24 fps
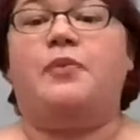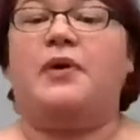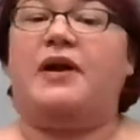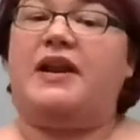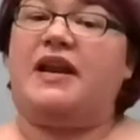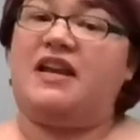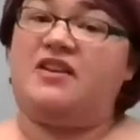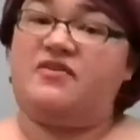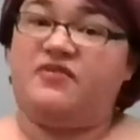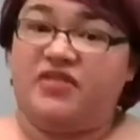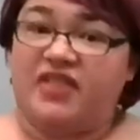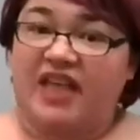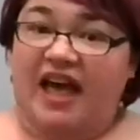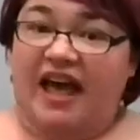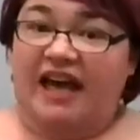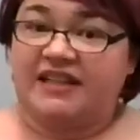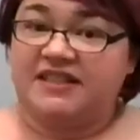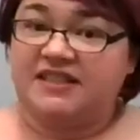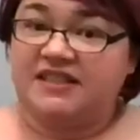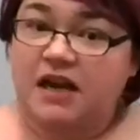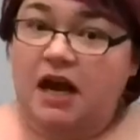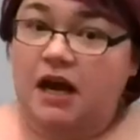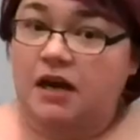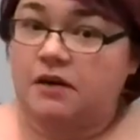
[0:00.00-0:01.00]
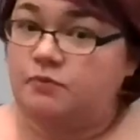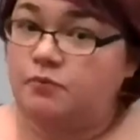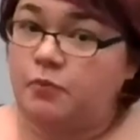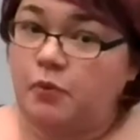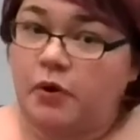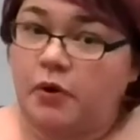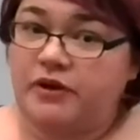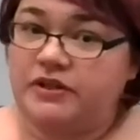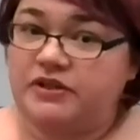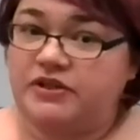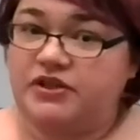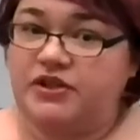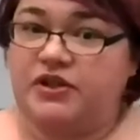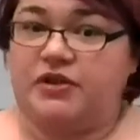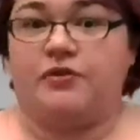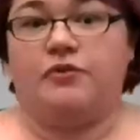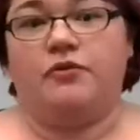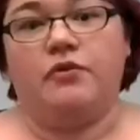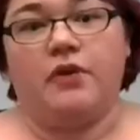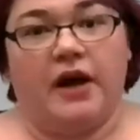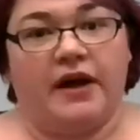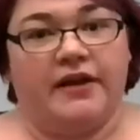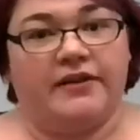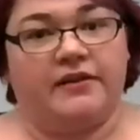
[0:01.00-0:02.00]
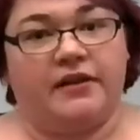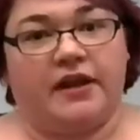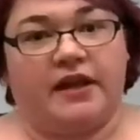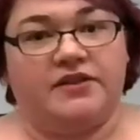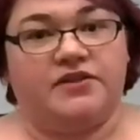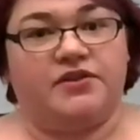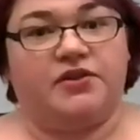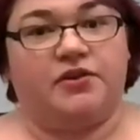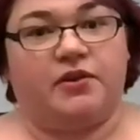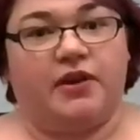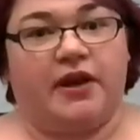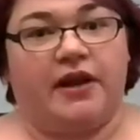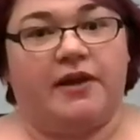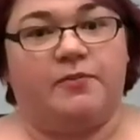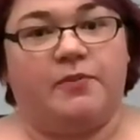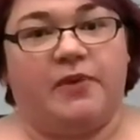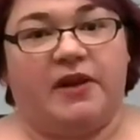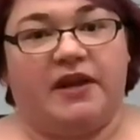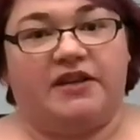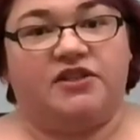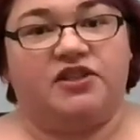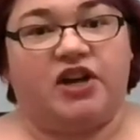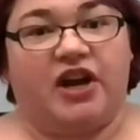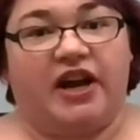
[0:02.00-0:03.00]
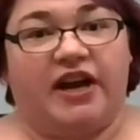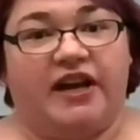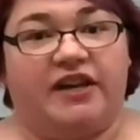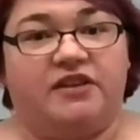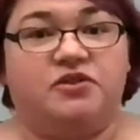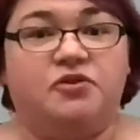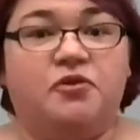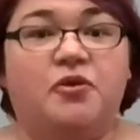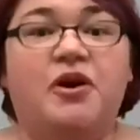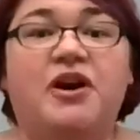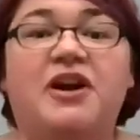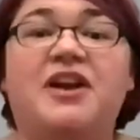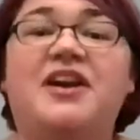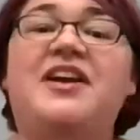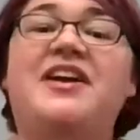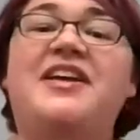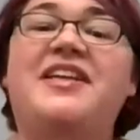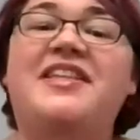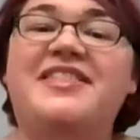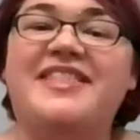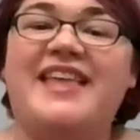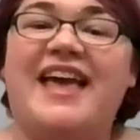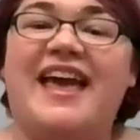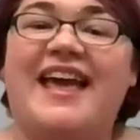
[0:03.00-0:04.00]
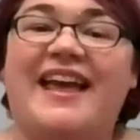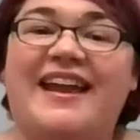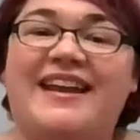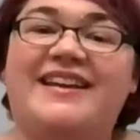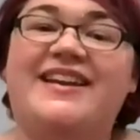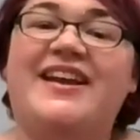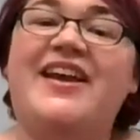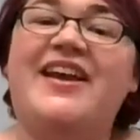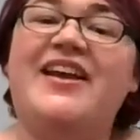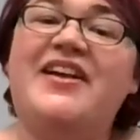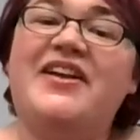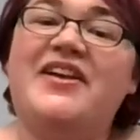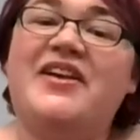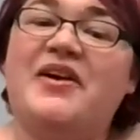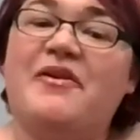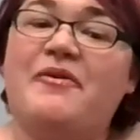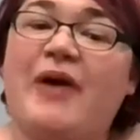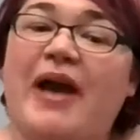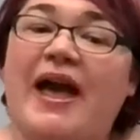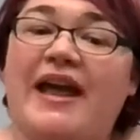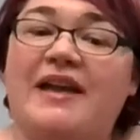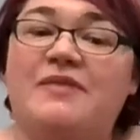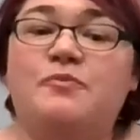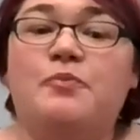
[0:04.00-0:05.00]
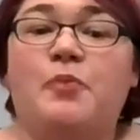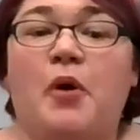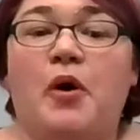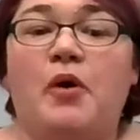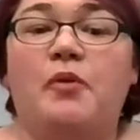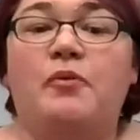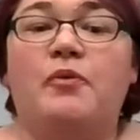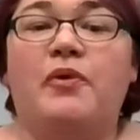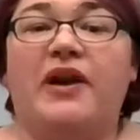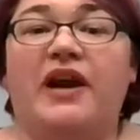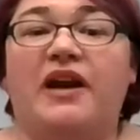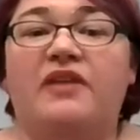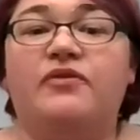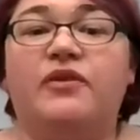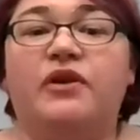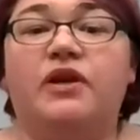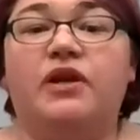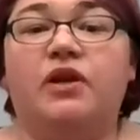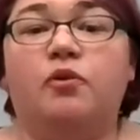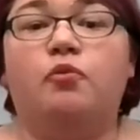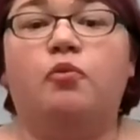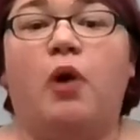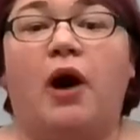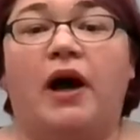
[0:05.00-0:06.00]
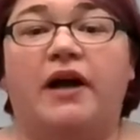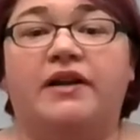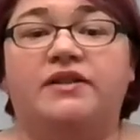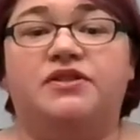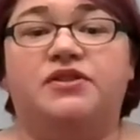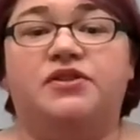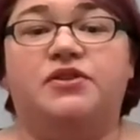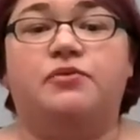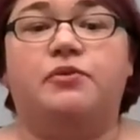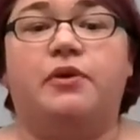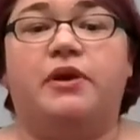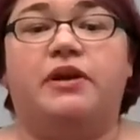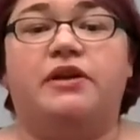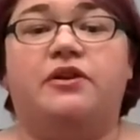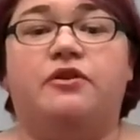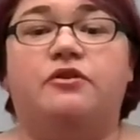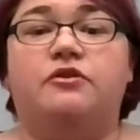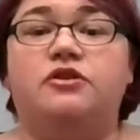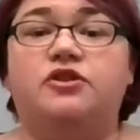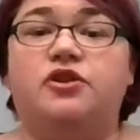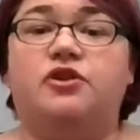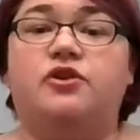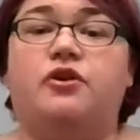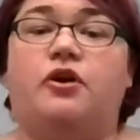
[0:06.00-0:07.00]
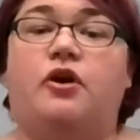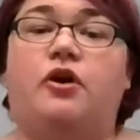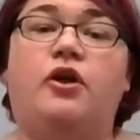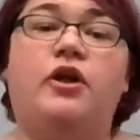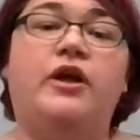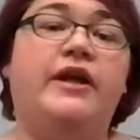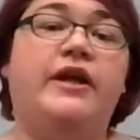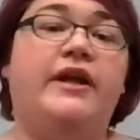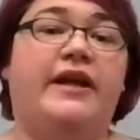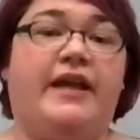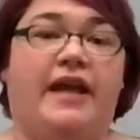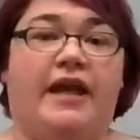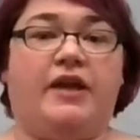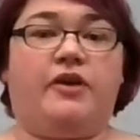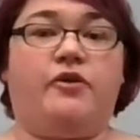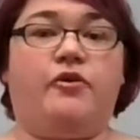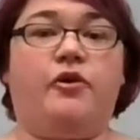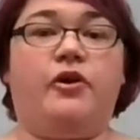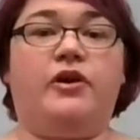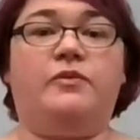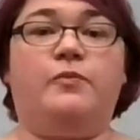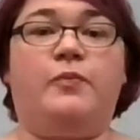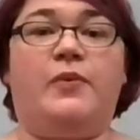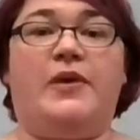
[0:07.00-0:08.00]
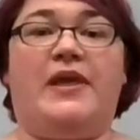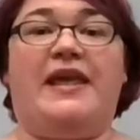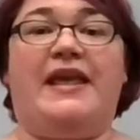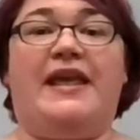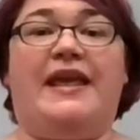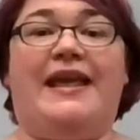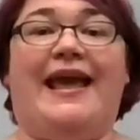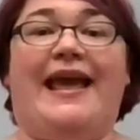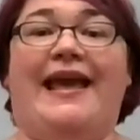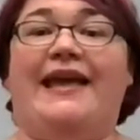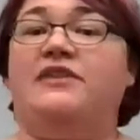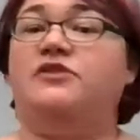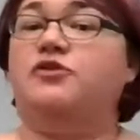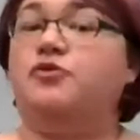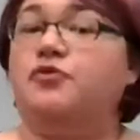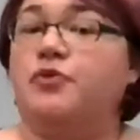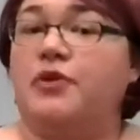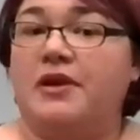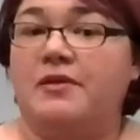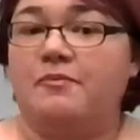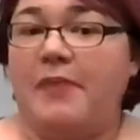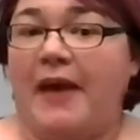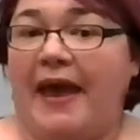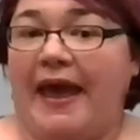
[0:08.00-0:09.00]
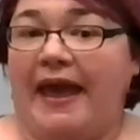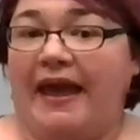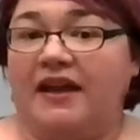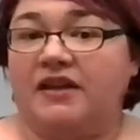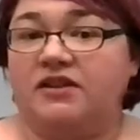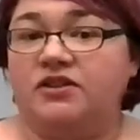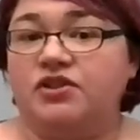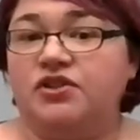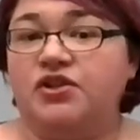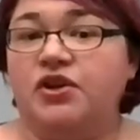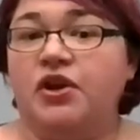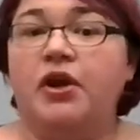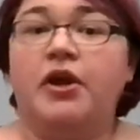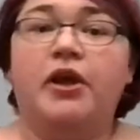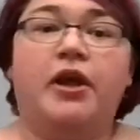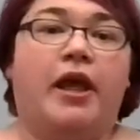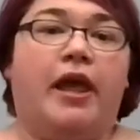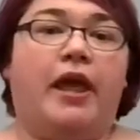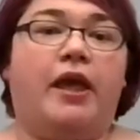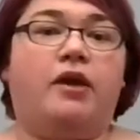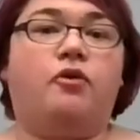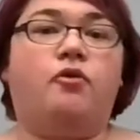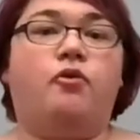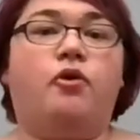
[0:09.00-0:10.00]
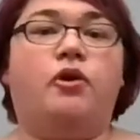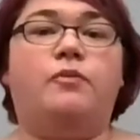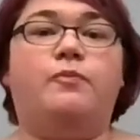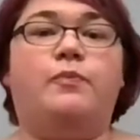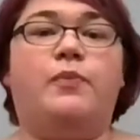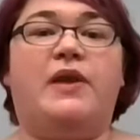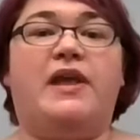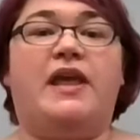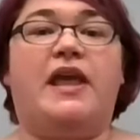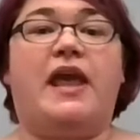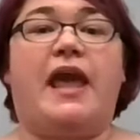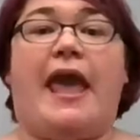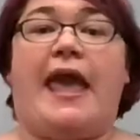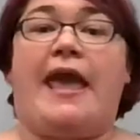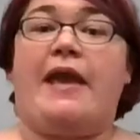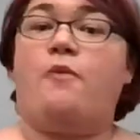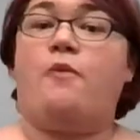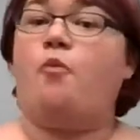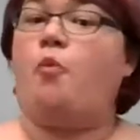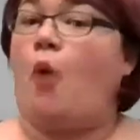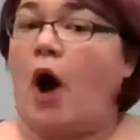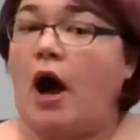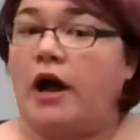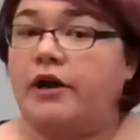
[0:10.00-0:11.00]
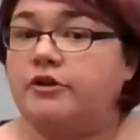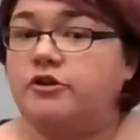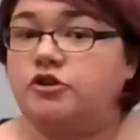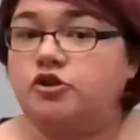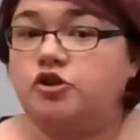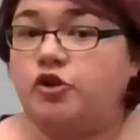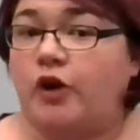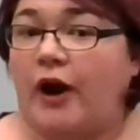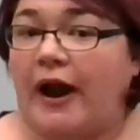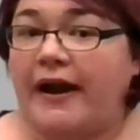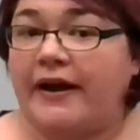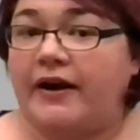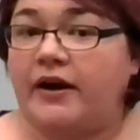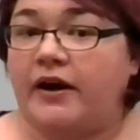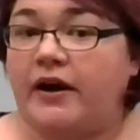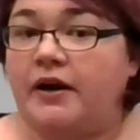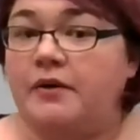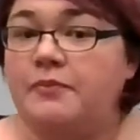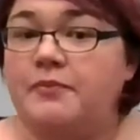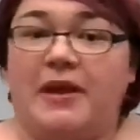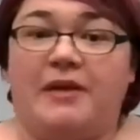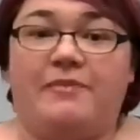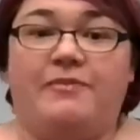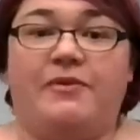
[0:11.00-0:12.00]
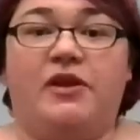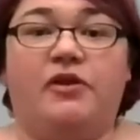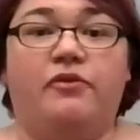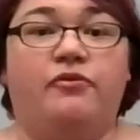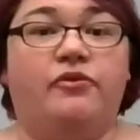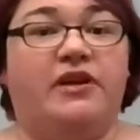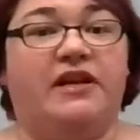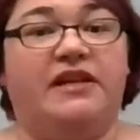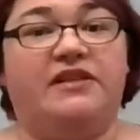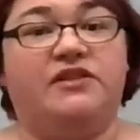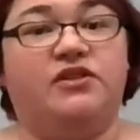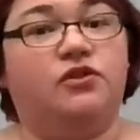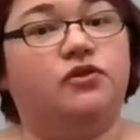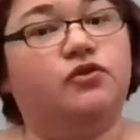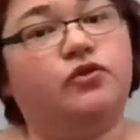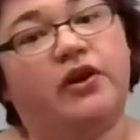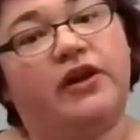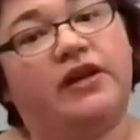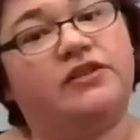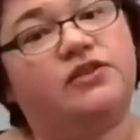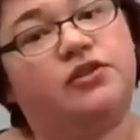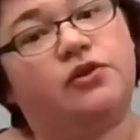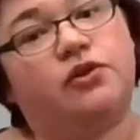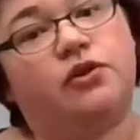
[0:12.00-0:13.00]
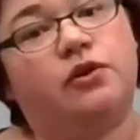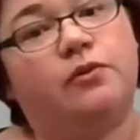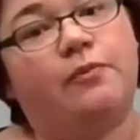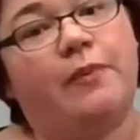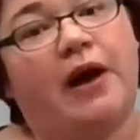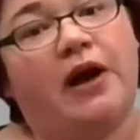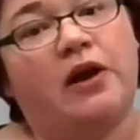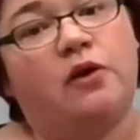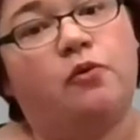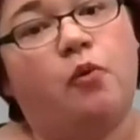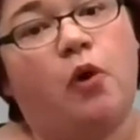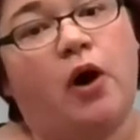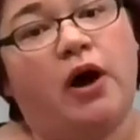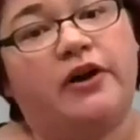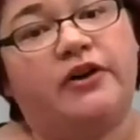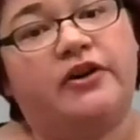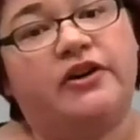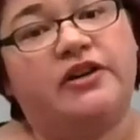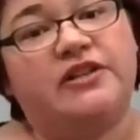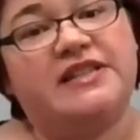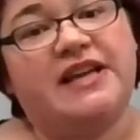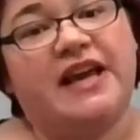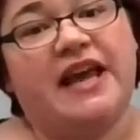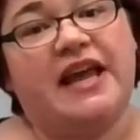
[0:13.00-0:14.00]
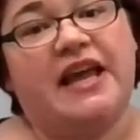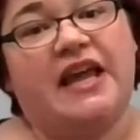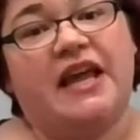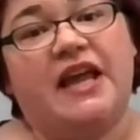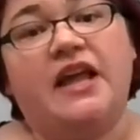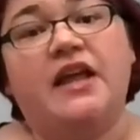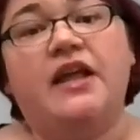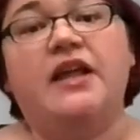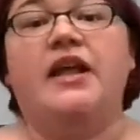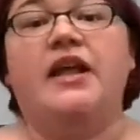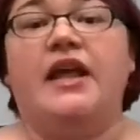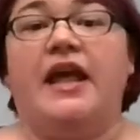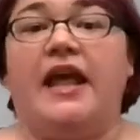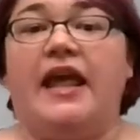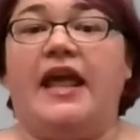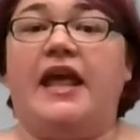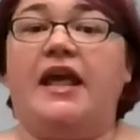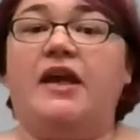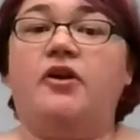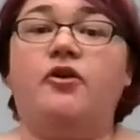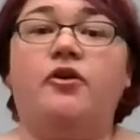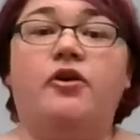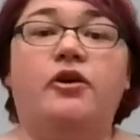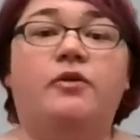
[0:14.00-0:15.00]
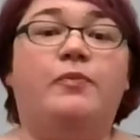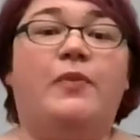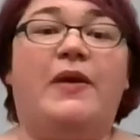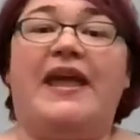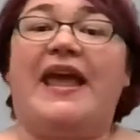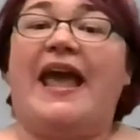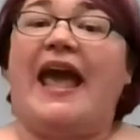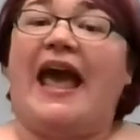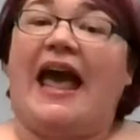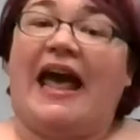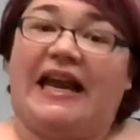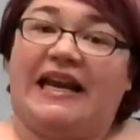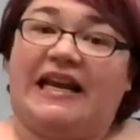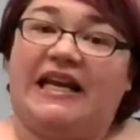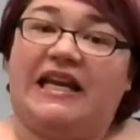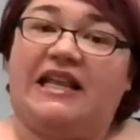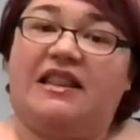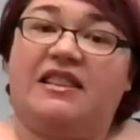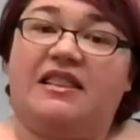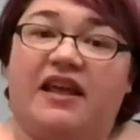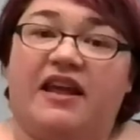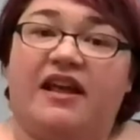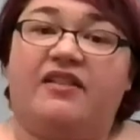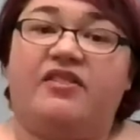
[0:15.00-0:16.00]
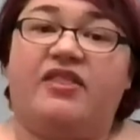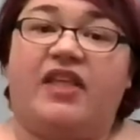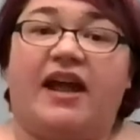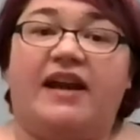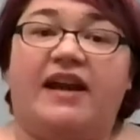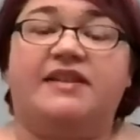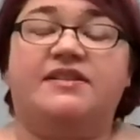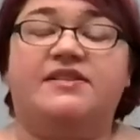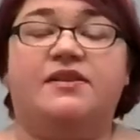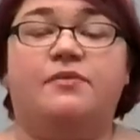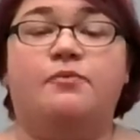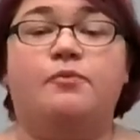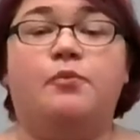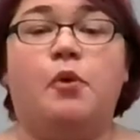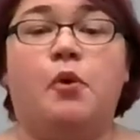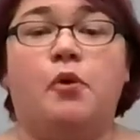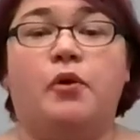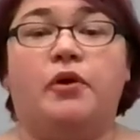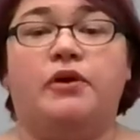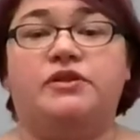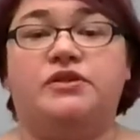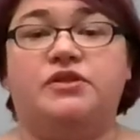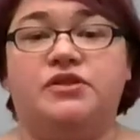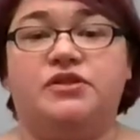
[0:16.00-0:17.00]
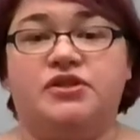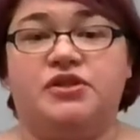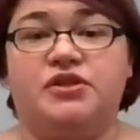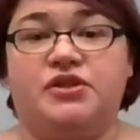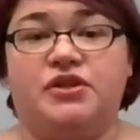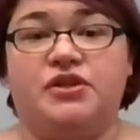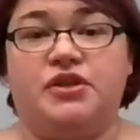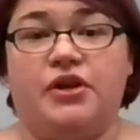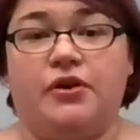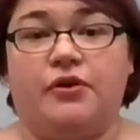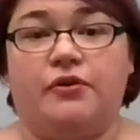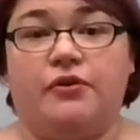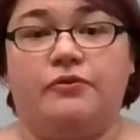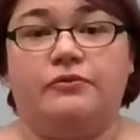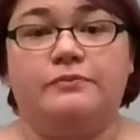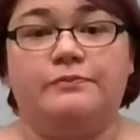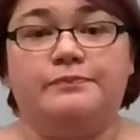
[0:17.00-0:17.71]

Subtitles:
But if that's not important to you, unless you're like me and a giant dork, then go ahead and put whatever you want to in your journal. It could be a dream page. It could be a water tracker. Maybe you need to drink a certain amount of water a day. It could be anything that is important to you.